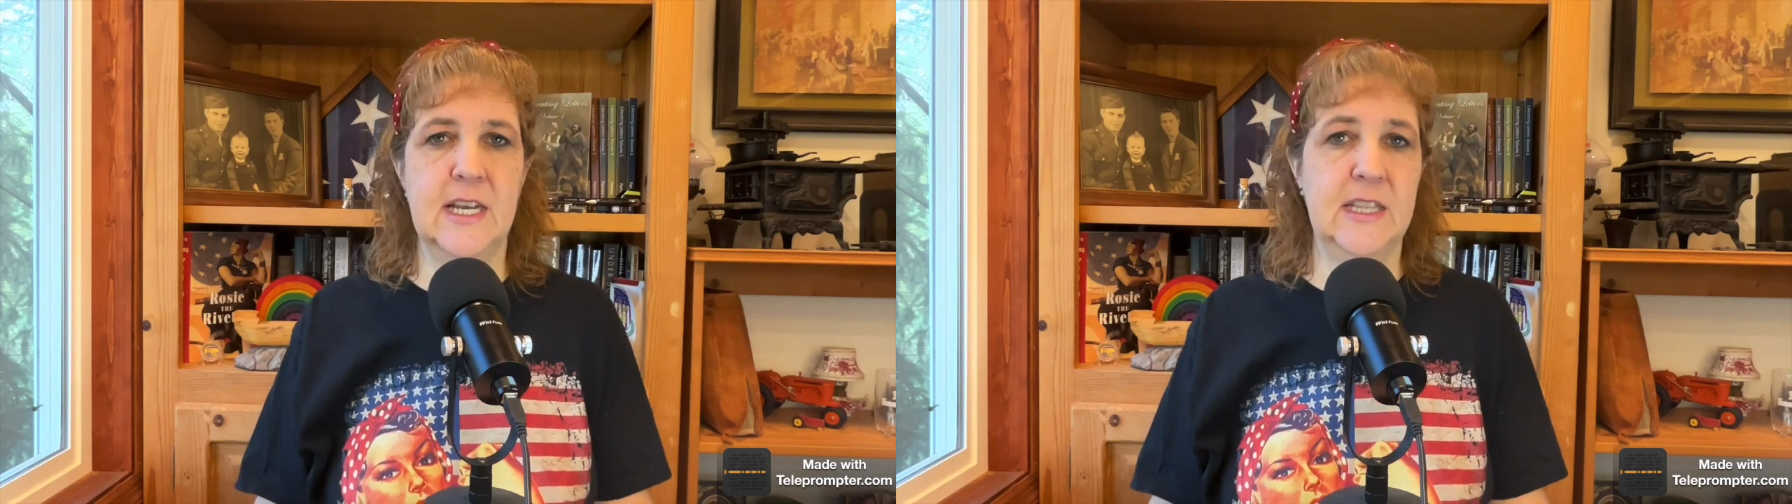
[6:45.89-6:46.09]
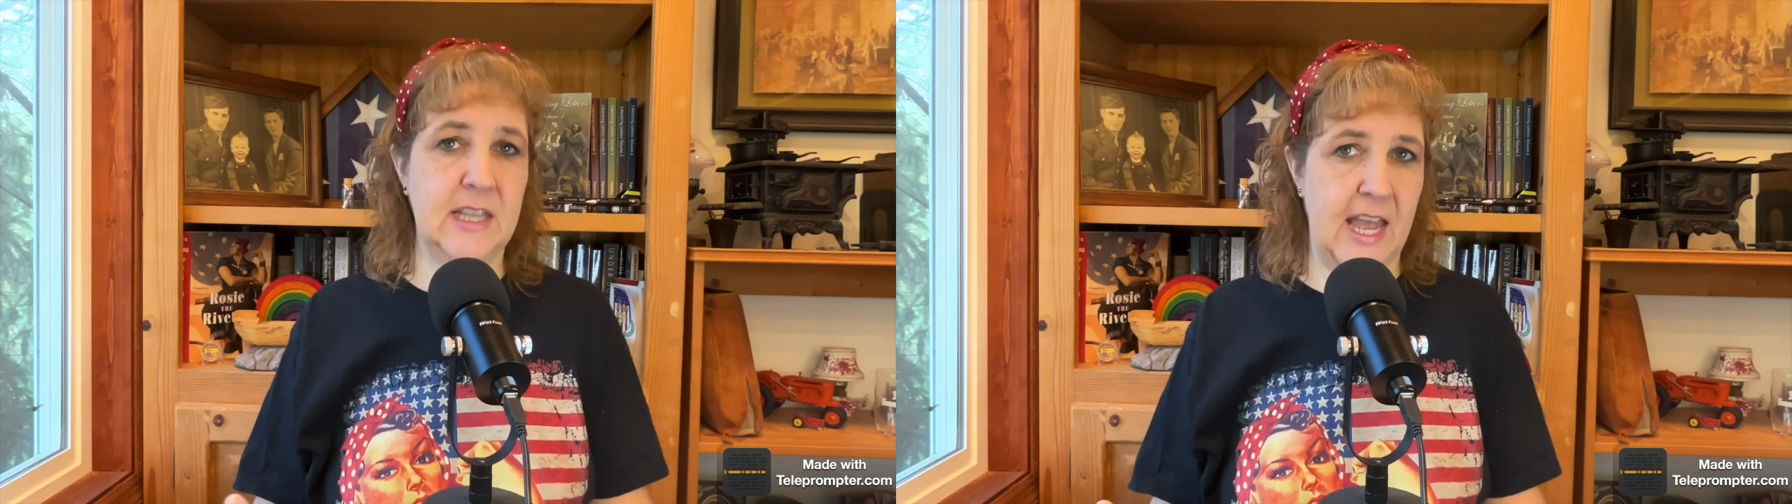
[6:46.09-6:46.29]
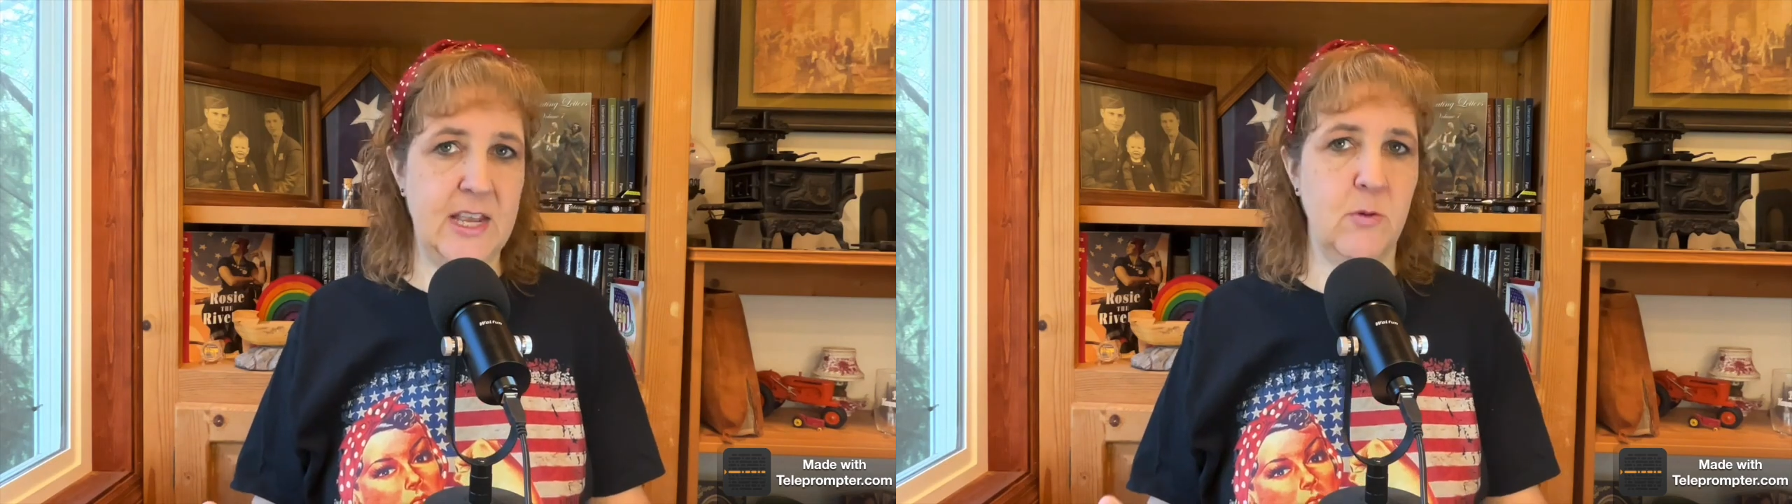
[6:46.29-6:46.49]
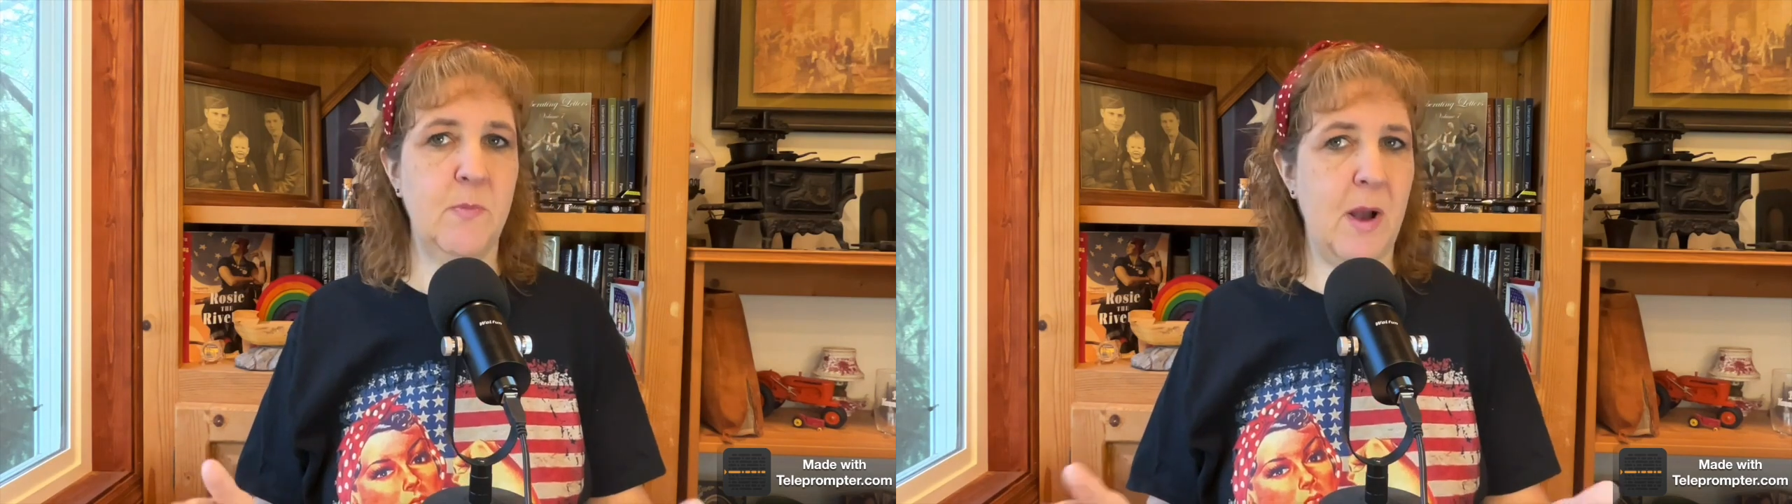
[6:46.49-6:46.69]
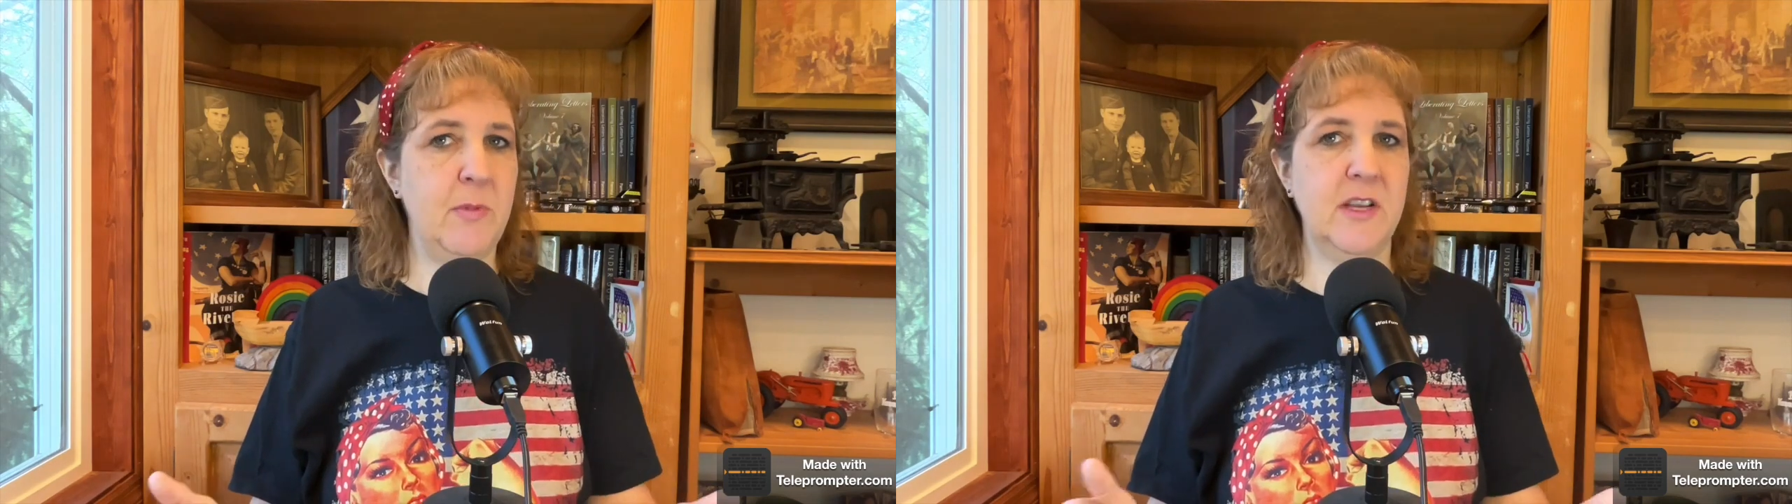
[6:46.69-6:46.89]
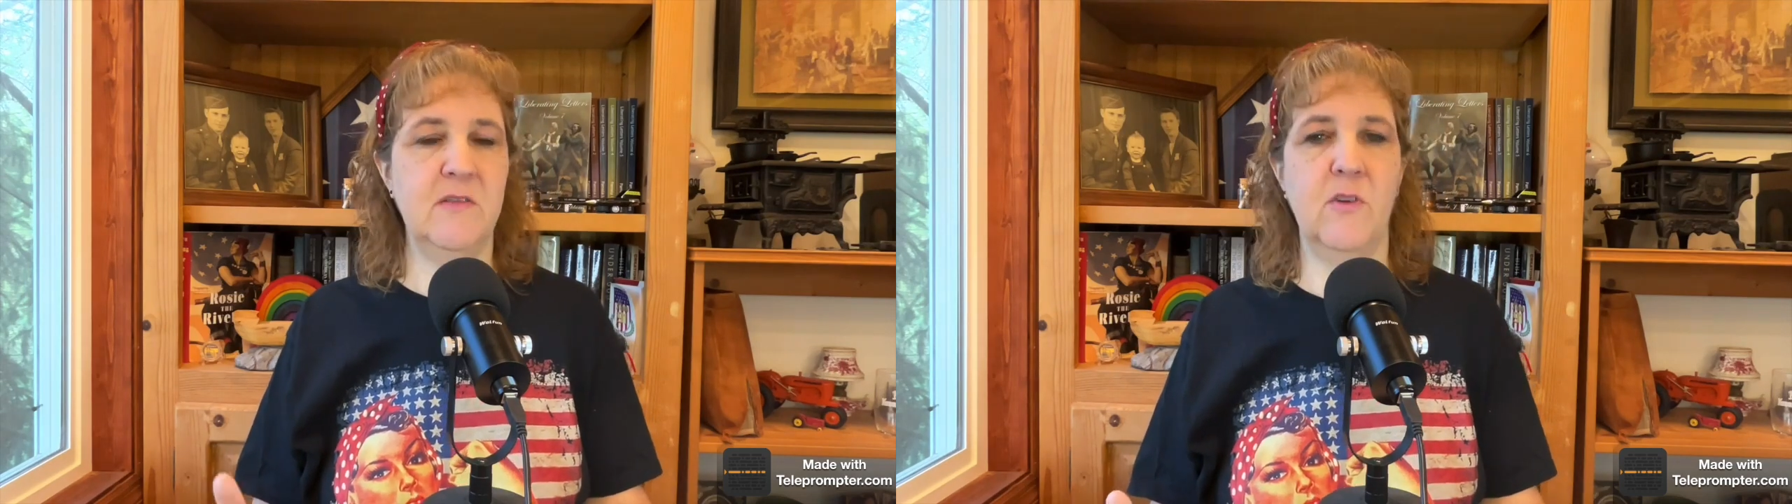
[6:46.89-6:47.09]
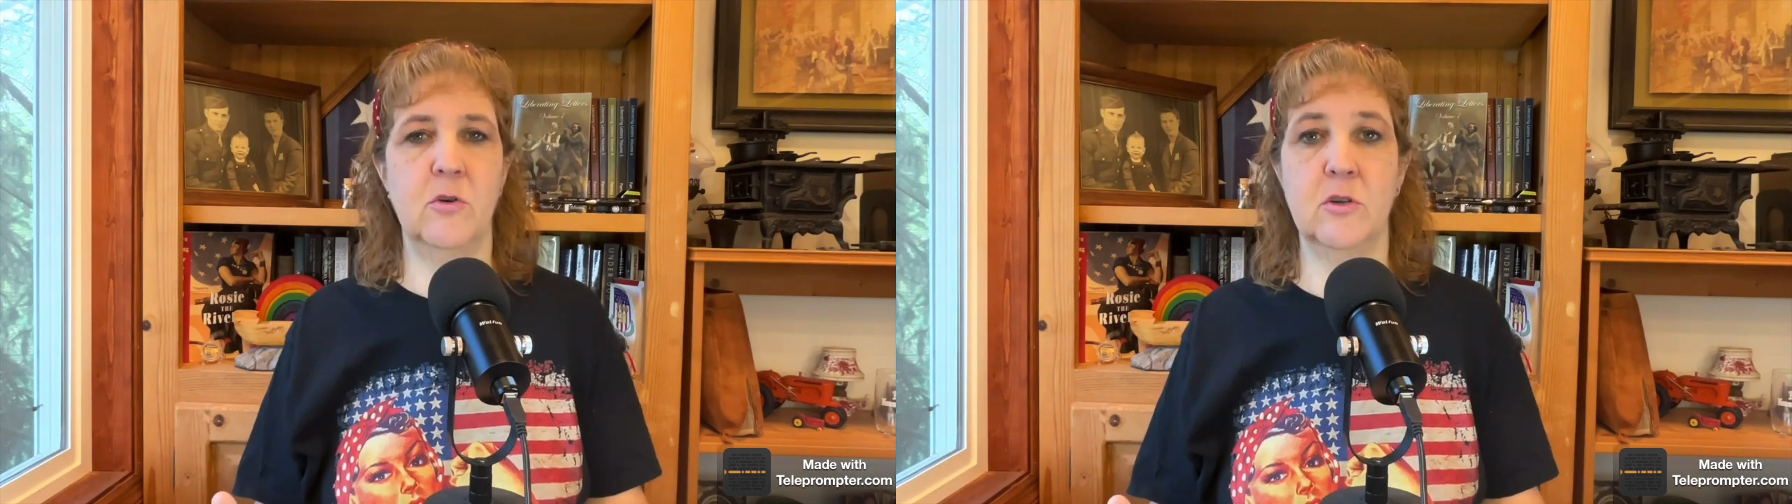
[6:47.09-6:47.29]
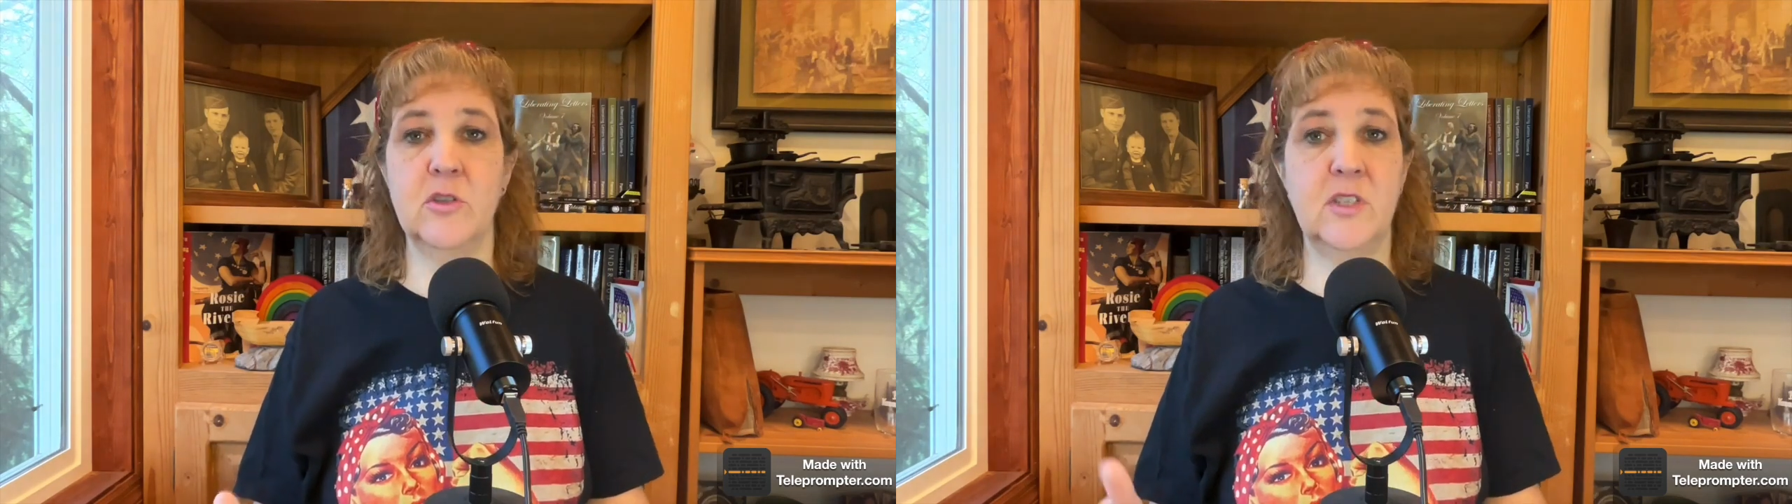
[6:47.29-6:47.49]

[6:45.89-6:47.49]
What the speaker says: Like Republican voters,